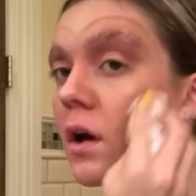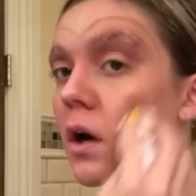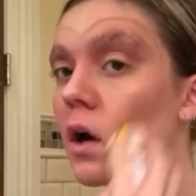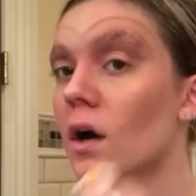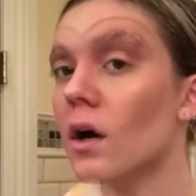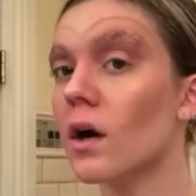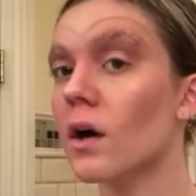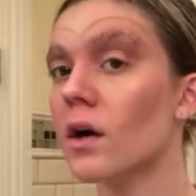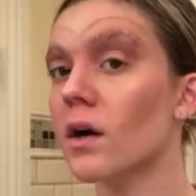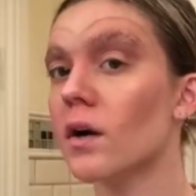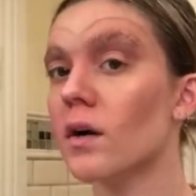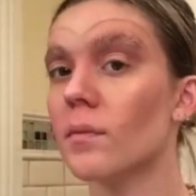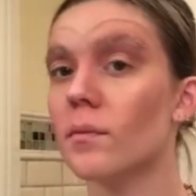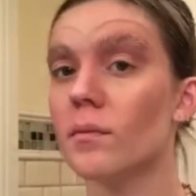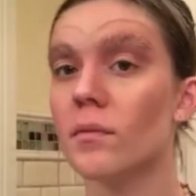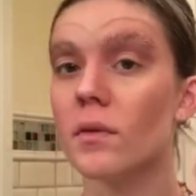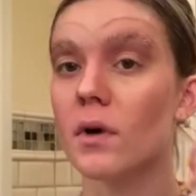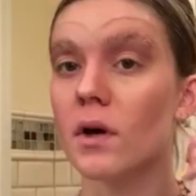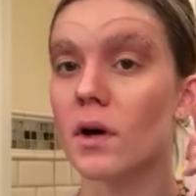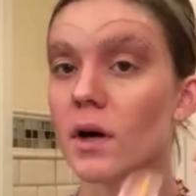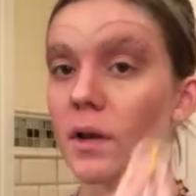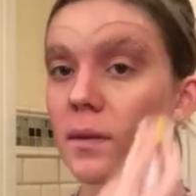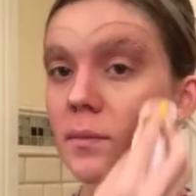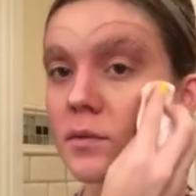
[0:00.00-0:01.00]
I'm
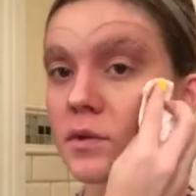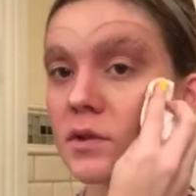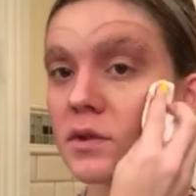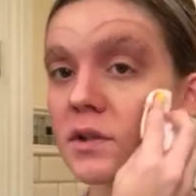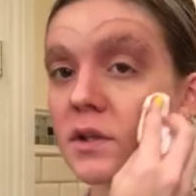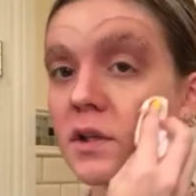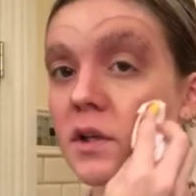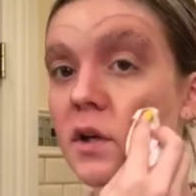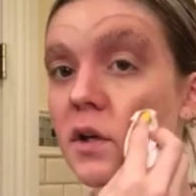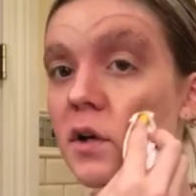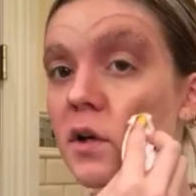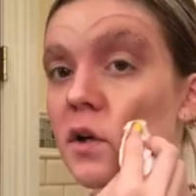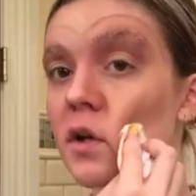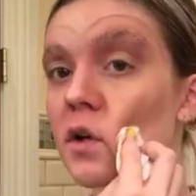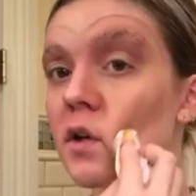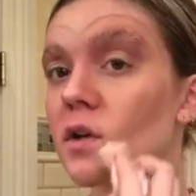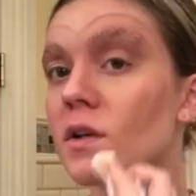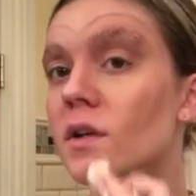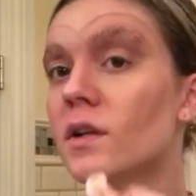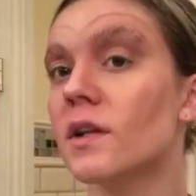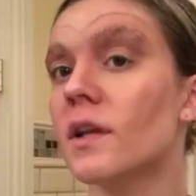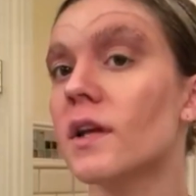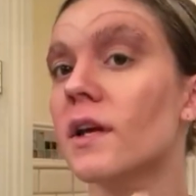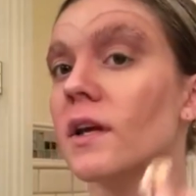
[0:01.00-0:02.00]
just here
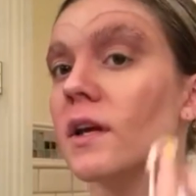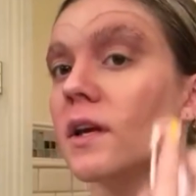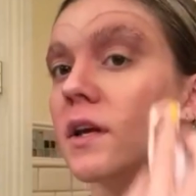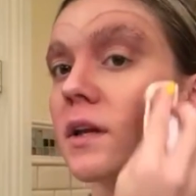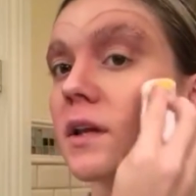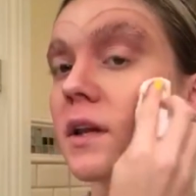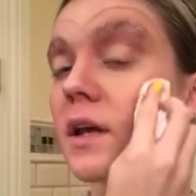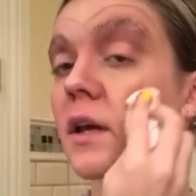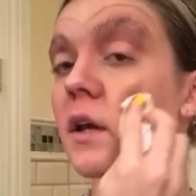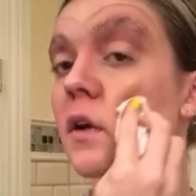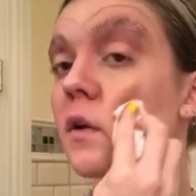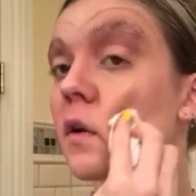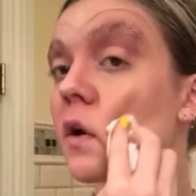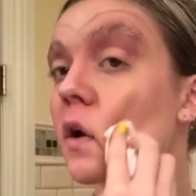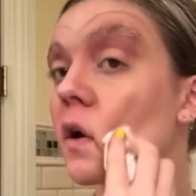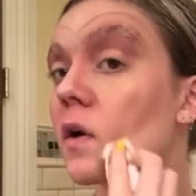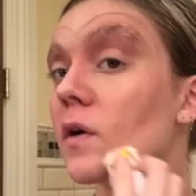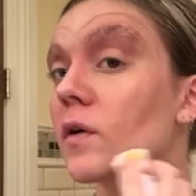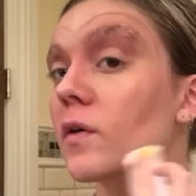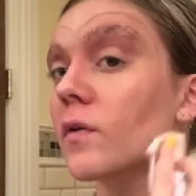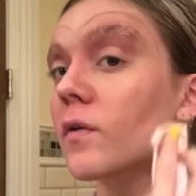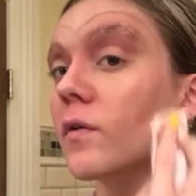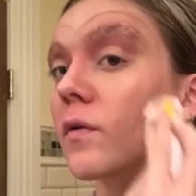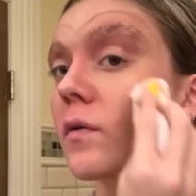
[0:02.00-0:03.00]
to let you
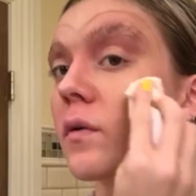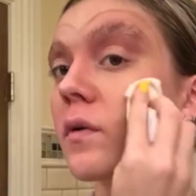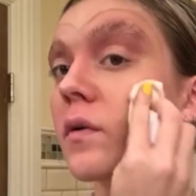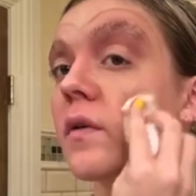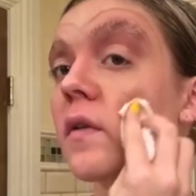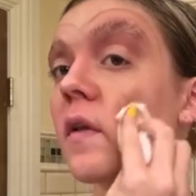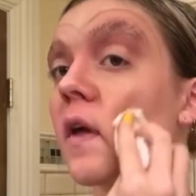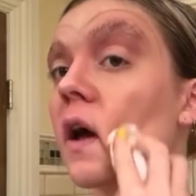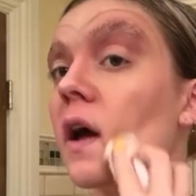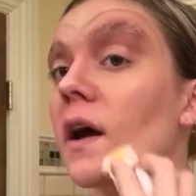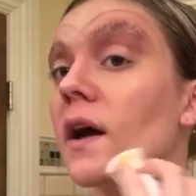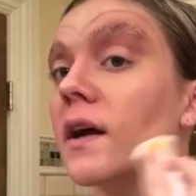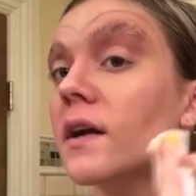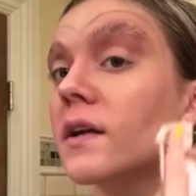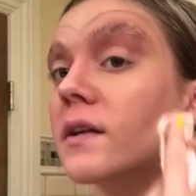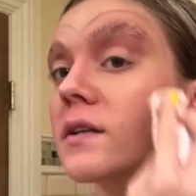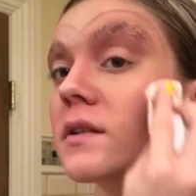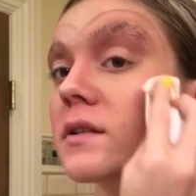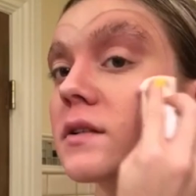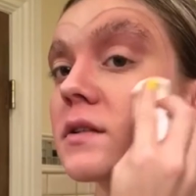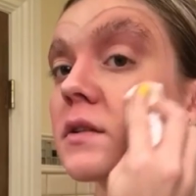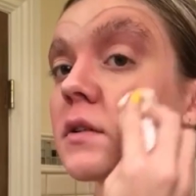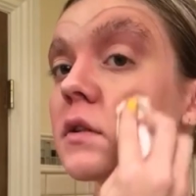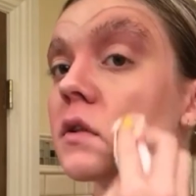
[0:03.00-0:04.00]
know
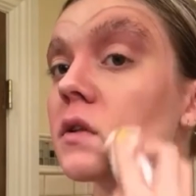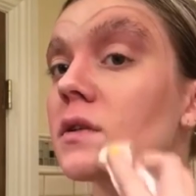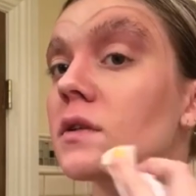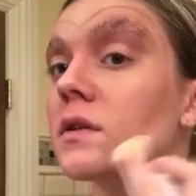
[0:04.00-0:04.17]
that